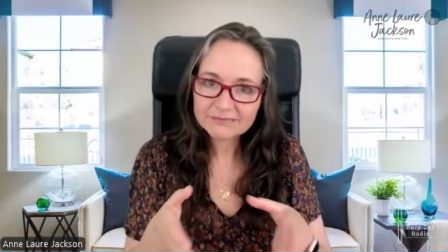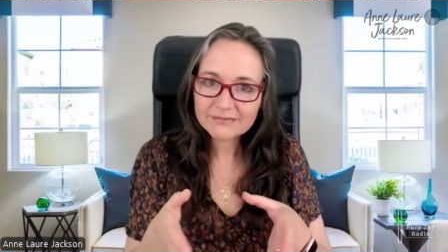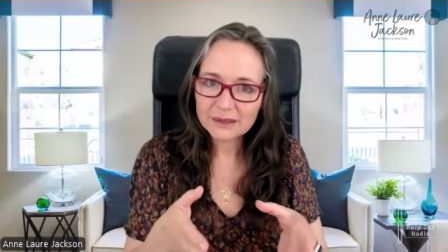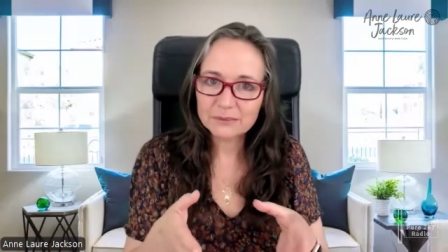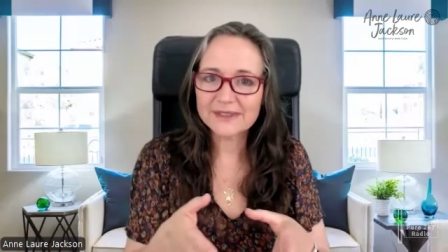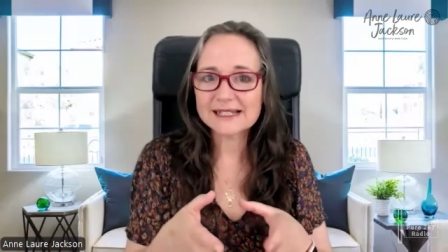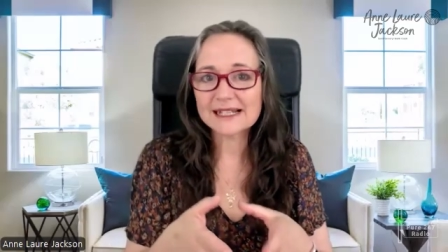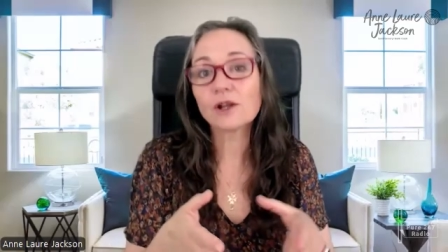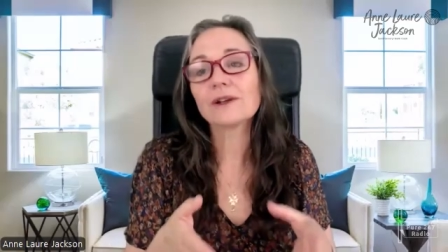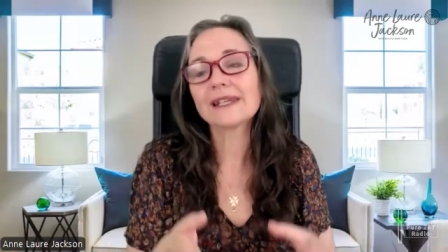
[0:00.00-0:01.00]
but there's a
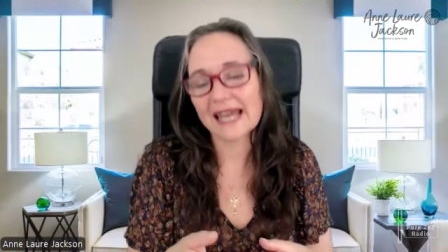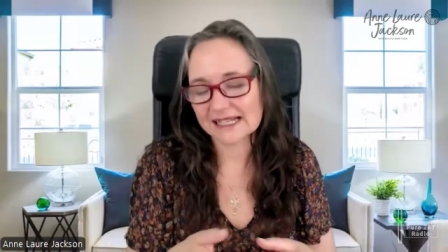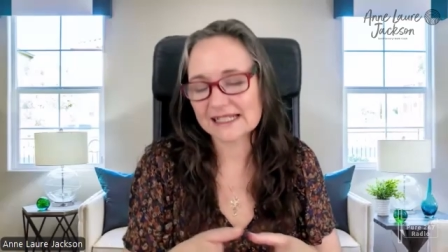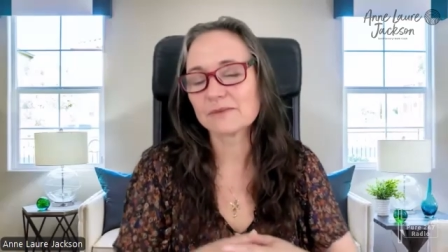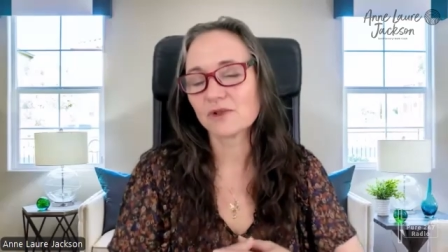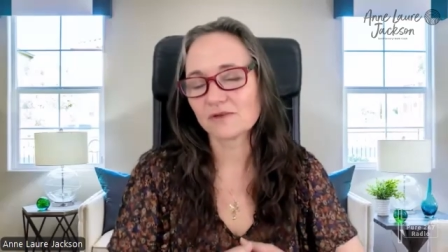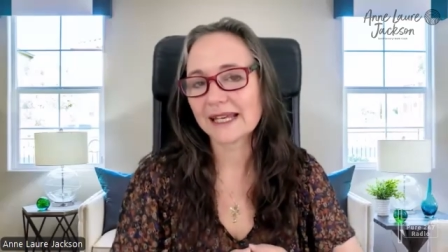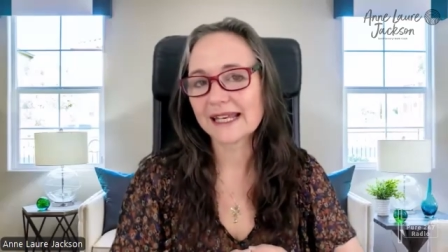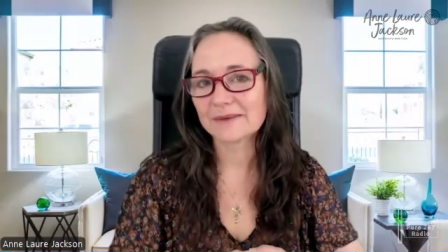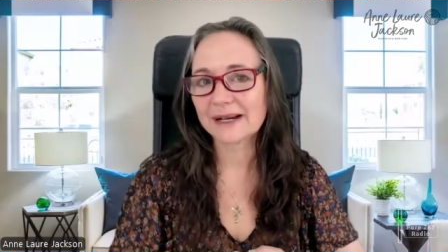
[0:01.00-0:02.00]
lot less
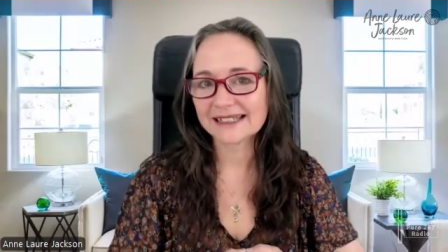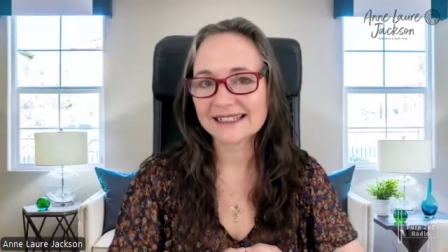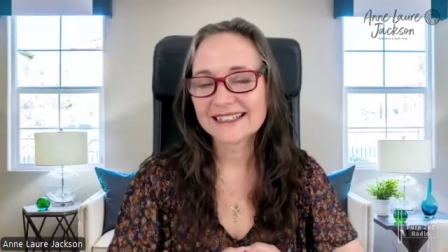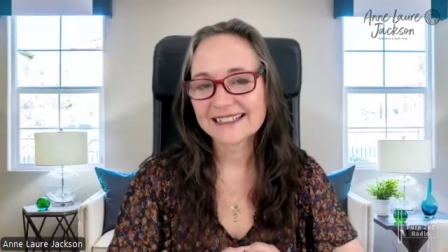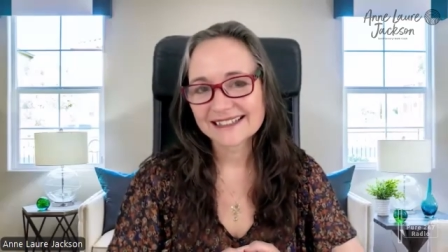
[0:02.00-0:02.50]
movement anyway.